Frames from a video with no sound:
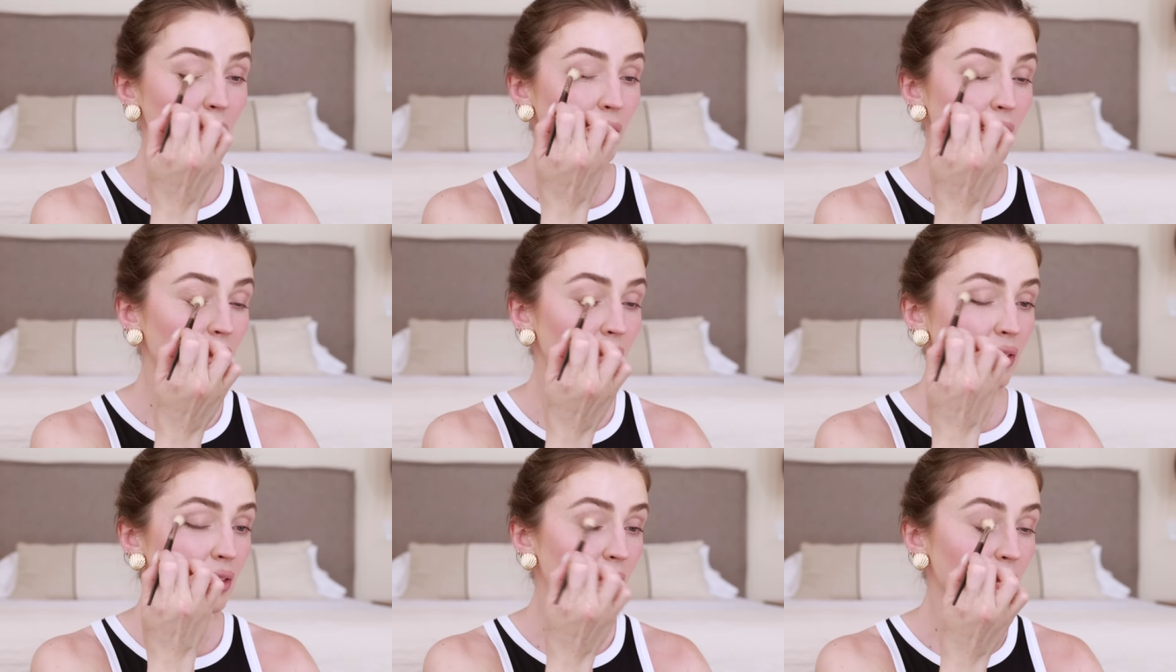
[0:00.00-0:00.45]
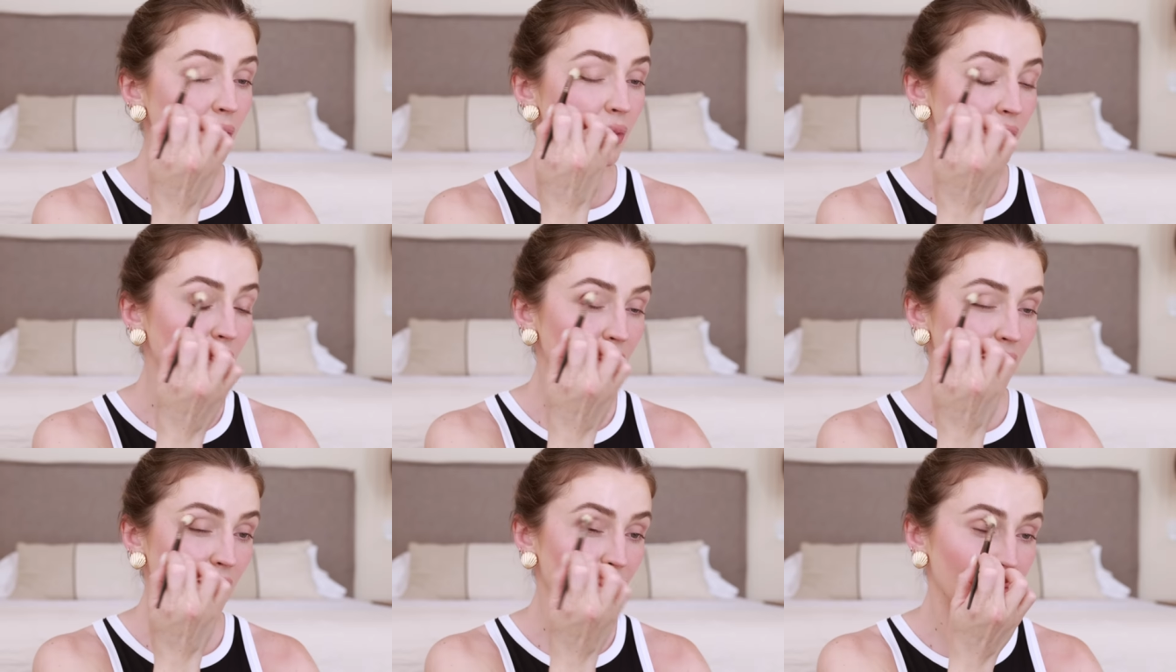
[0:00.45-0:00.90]
bit of
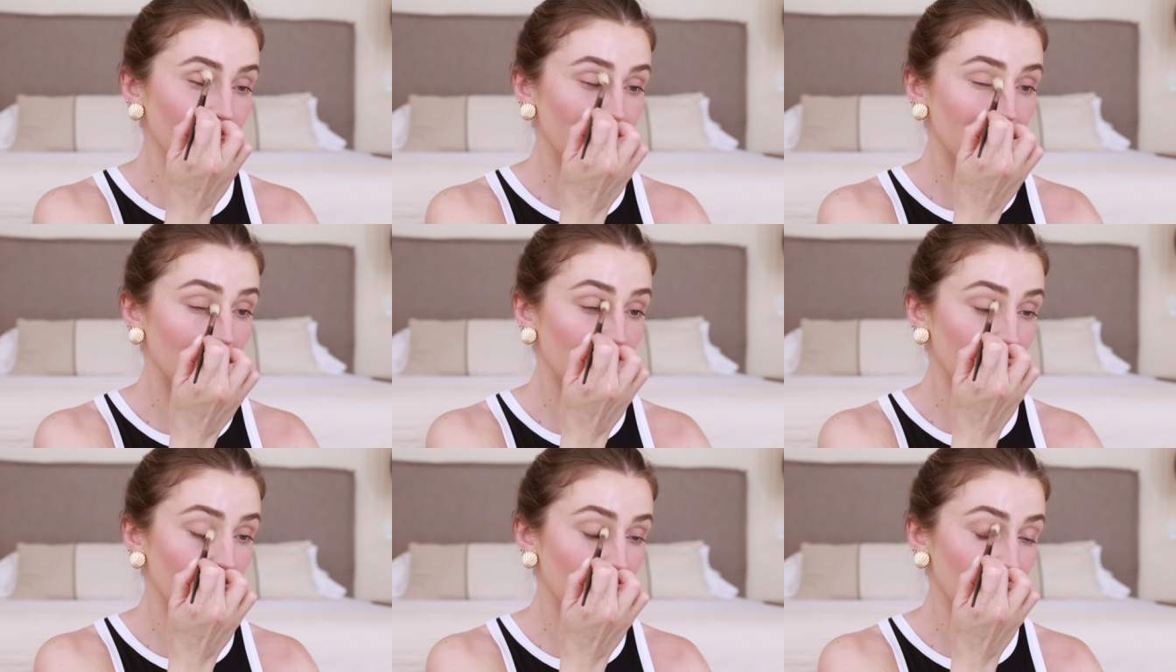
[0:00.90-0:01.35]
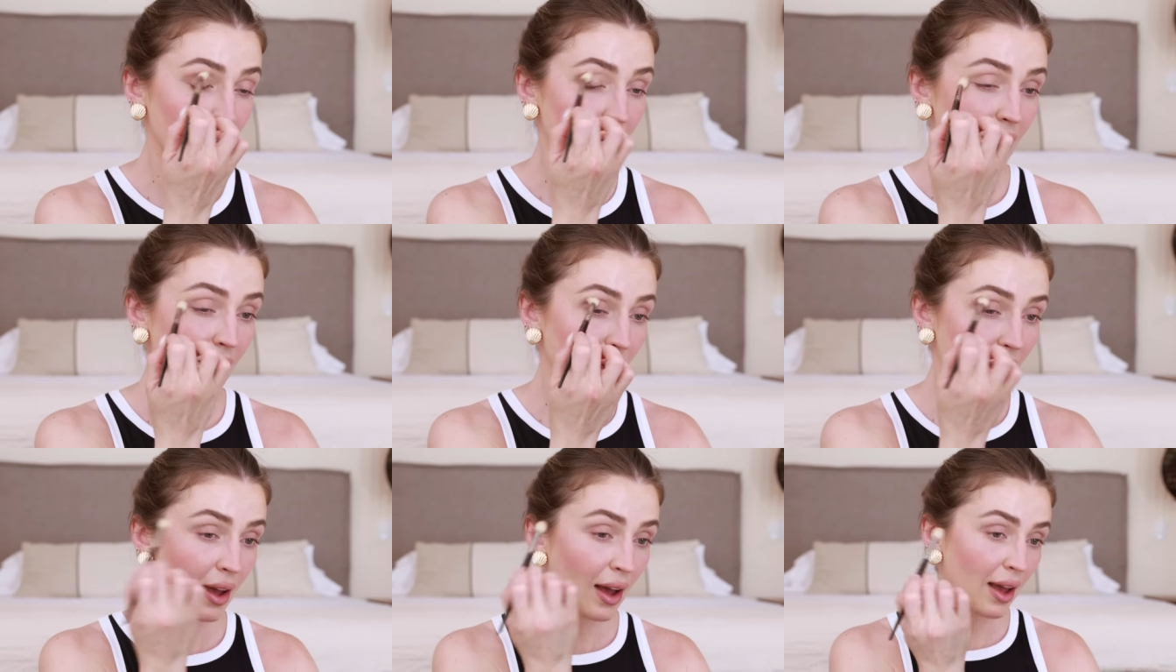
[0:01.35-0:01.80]
something.
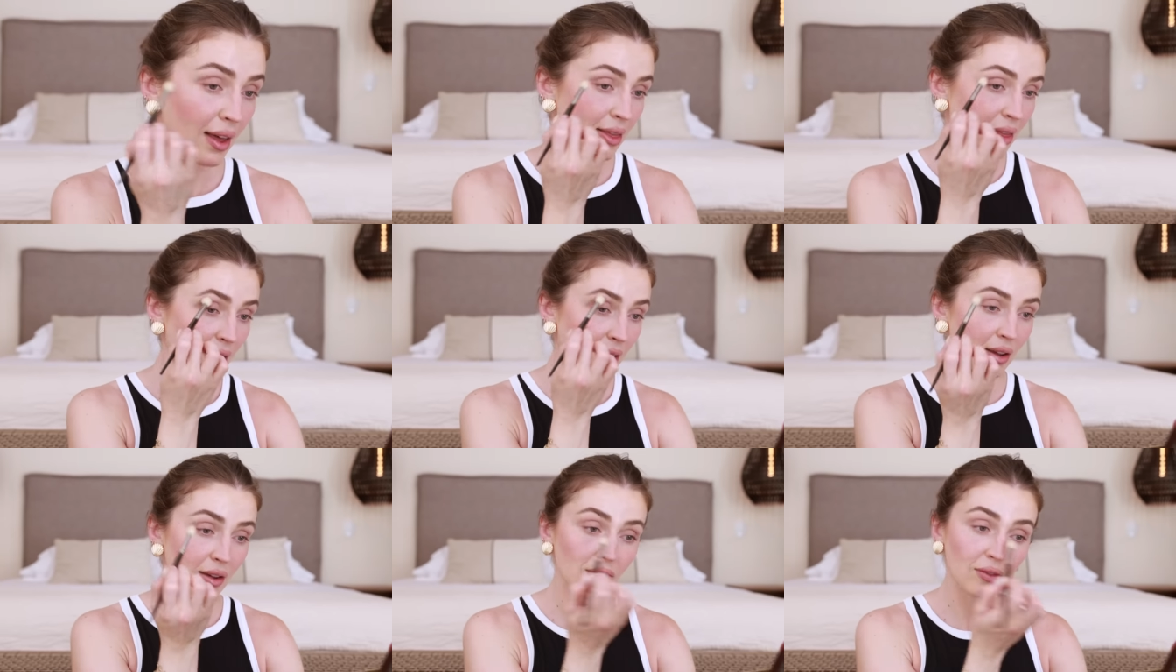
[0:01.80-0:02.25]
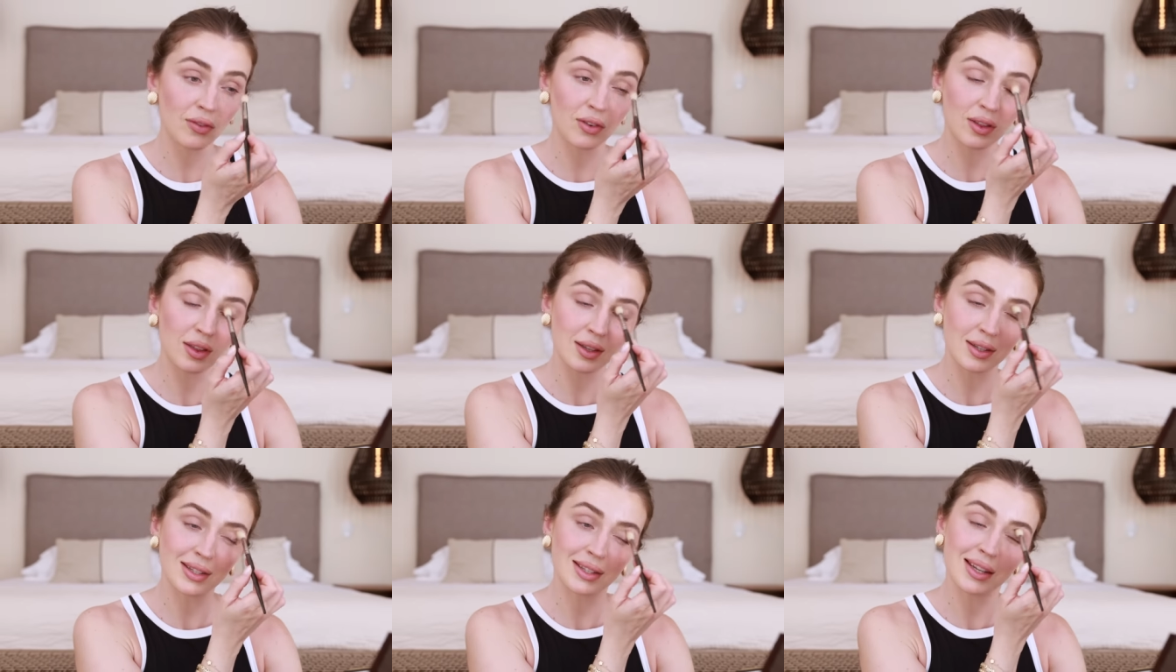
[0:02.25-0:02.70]
I think
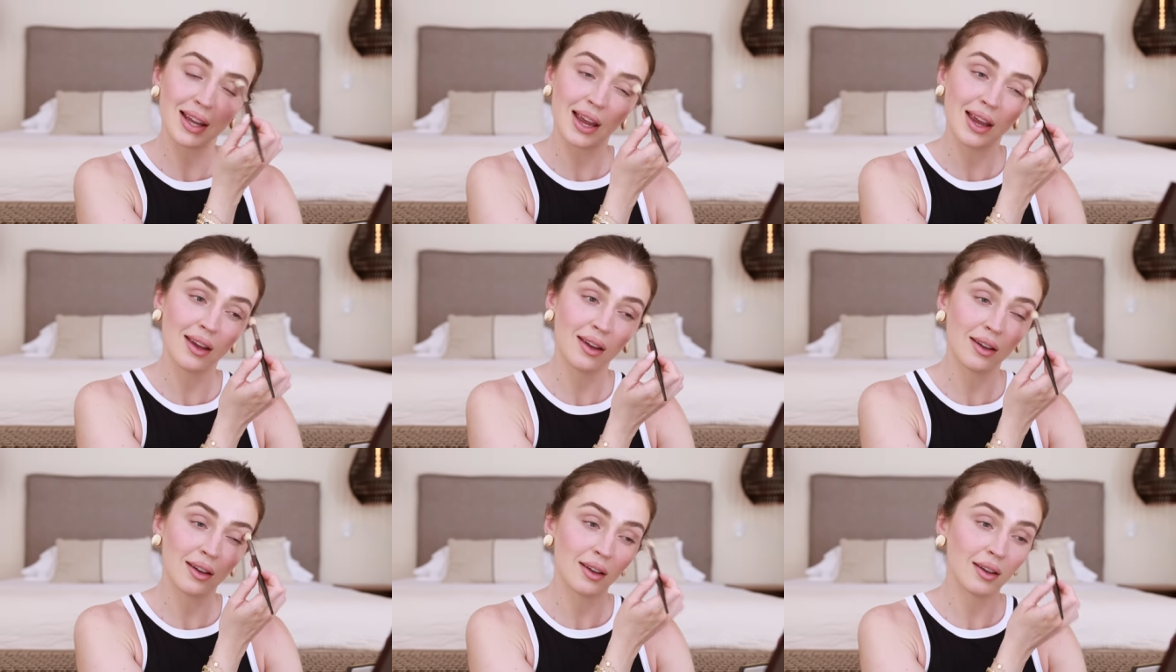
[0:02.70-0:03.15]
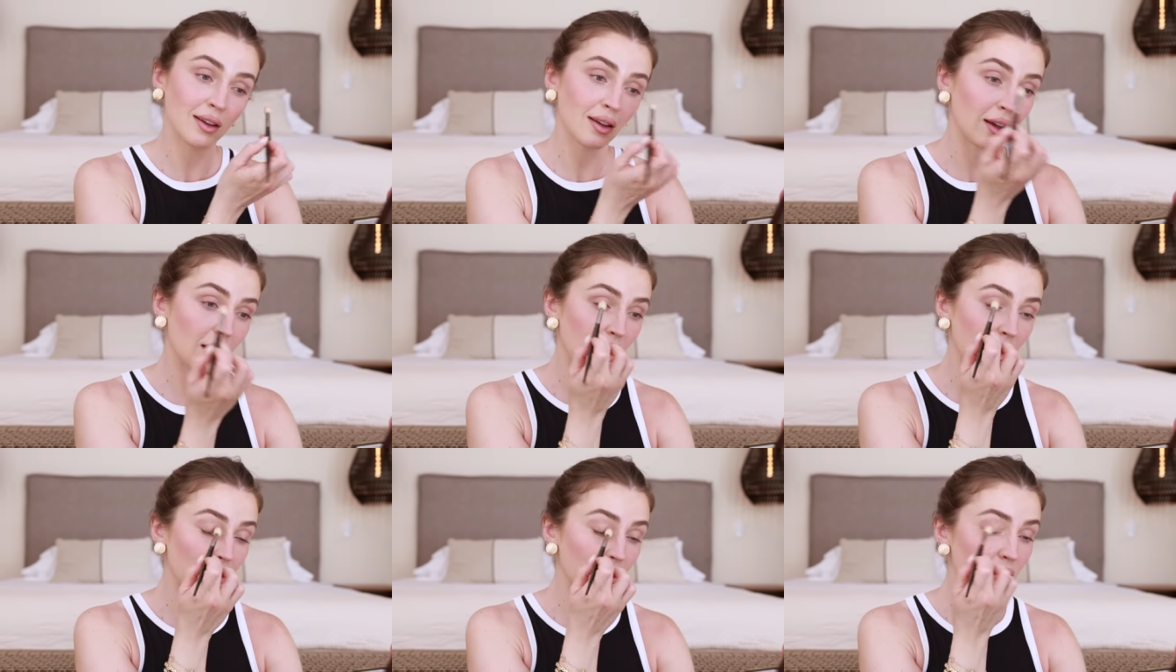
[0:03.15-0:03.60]
for the sake
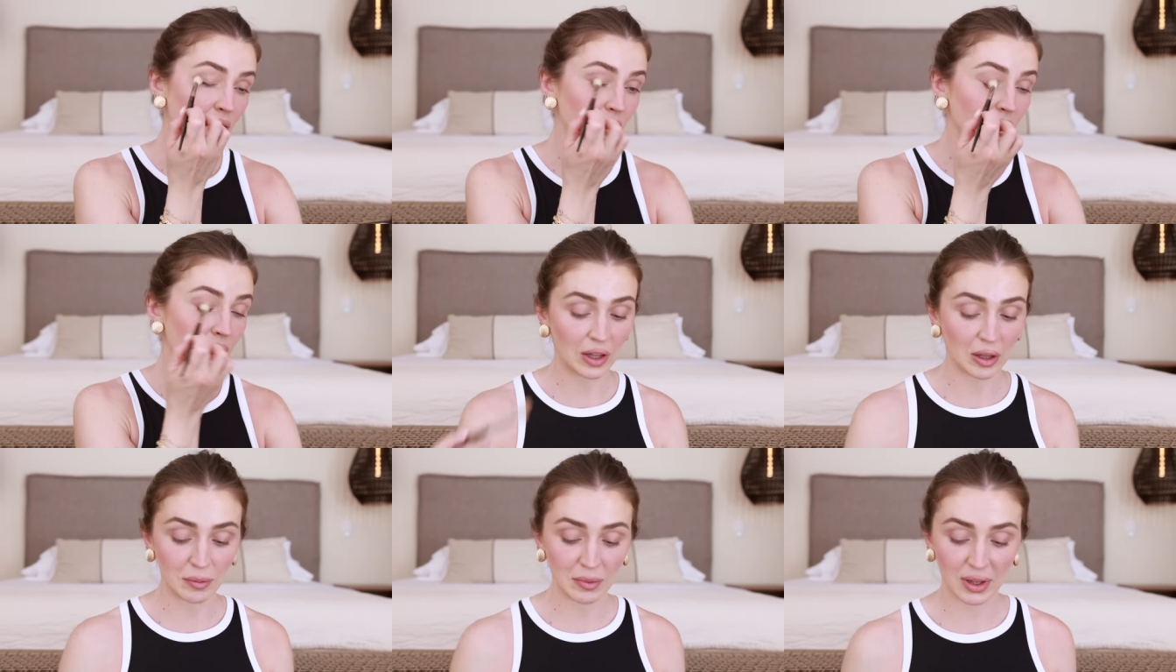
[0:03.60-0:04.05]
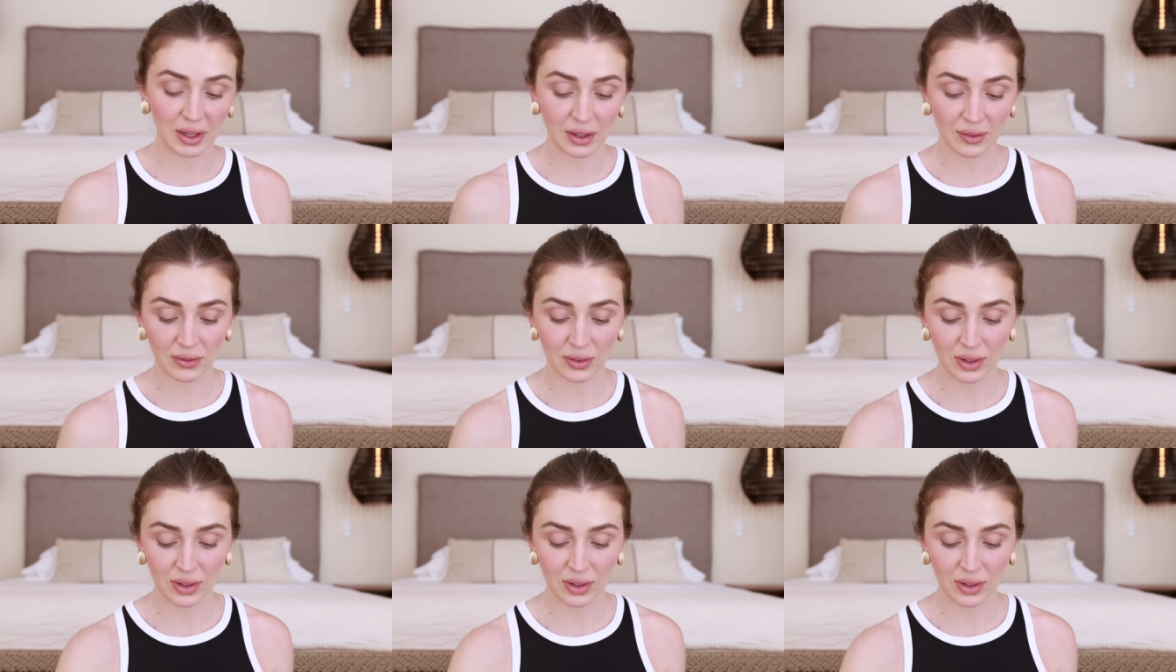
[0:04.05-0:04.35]
of filming,